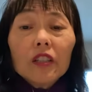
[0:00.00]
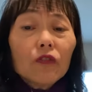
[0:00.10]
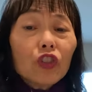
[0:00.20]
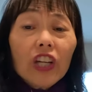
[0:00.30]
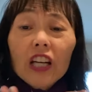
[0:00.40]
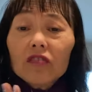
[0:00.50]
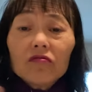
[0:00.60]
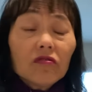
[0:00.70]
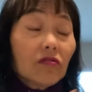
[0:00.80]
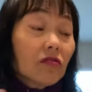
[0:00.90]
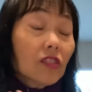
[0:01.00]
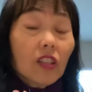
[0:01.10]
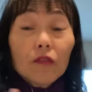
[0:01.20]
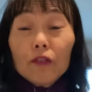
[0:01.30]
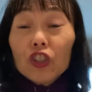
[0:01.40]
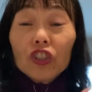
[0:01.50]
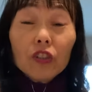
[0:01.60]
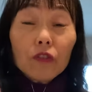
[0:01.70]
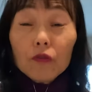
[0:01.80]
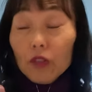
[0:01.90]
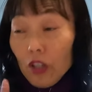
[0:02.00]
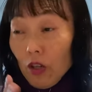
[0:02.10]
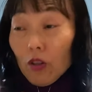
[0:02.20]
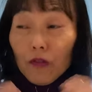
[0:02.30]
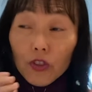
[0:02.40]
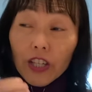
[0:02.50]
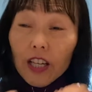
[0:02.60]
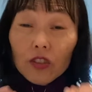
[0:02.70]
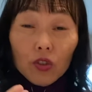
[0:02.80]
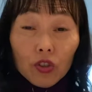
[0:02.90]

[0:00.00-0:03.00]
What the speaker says: If you're not averse to, you know, if you're not used